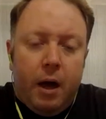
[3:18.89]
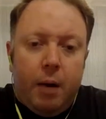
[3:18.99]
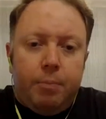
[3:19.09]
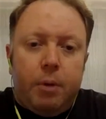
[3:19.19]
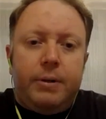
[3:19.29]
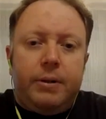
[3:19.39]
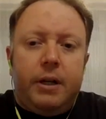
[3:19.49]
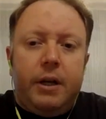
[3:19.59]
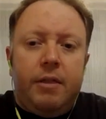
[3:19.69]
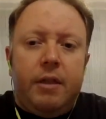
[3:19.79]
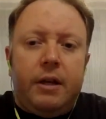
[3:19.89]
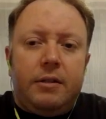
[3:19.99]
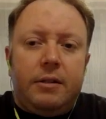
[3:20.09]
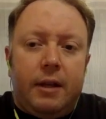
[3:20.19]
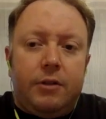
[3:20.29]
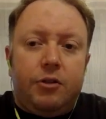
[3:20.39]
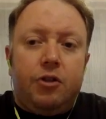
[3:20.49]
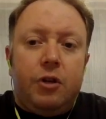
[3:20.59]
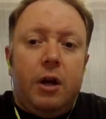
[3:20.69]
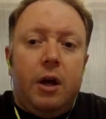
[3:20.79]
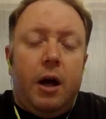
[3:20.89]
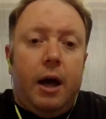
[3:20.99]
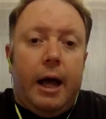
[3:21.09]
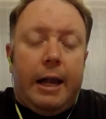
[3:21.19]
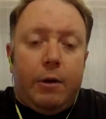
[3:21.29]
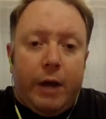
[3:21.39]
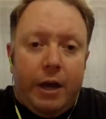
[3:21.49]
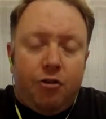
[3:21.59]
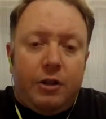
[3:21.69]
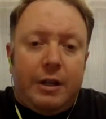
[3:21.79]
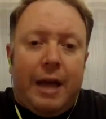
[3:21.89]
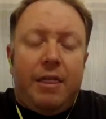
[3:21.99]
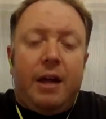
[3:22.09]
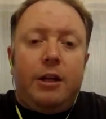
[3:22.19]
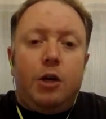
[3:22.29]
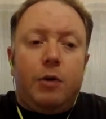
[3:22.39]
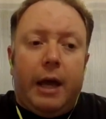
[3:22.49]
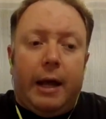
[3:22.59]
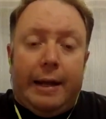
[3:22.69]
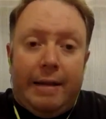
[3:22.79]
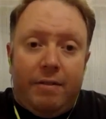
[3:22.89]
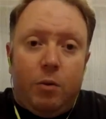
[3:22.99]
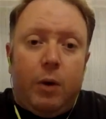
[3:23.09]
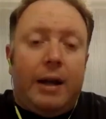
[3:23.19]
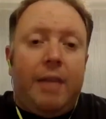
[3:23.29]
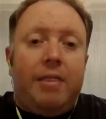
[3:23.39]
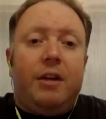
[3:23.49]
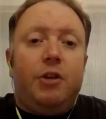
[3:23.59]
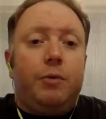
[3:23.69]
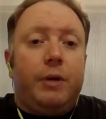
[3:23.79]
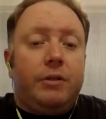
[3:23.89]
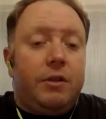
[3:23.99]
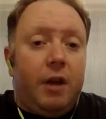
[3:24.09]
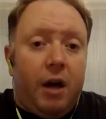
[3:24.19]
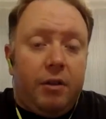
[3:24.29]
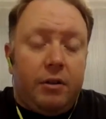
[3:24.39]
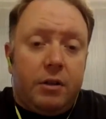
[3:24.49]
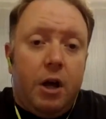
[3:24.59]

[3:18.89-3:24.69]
property in such location, and then you can live in one, and then you rent it the others.